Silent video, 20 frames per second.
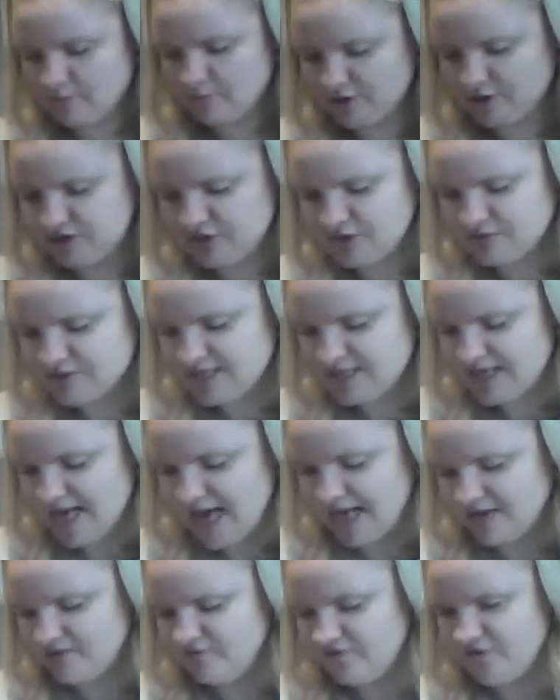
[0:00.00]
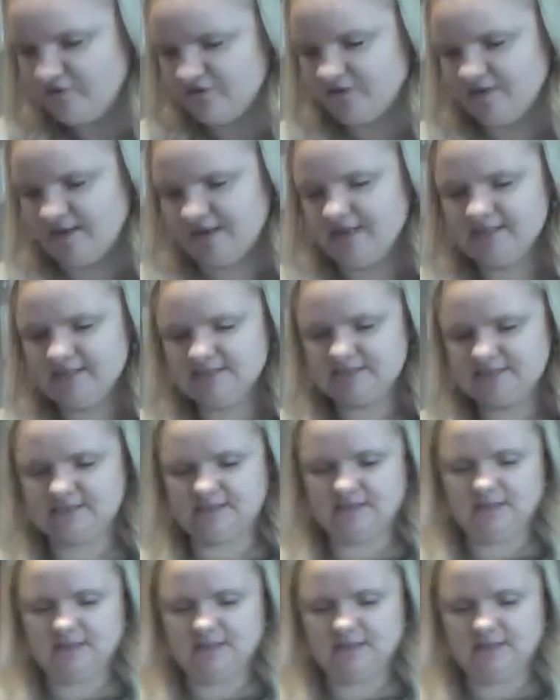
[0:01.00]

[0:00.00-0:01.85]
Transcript: going to use a knife for this.